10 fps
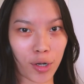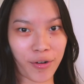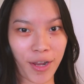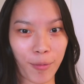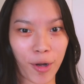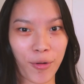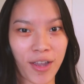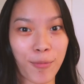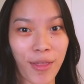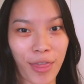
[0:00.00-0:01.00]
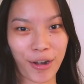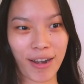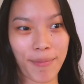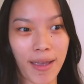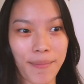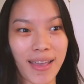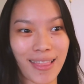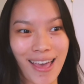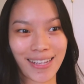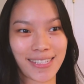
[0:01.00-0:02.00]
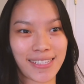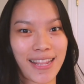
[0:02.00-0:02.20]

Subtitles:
All right, we're going at 1:30 to pick up my glasses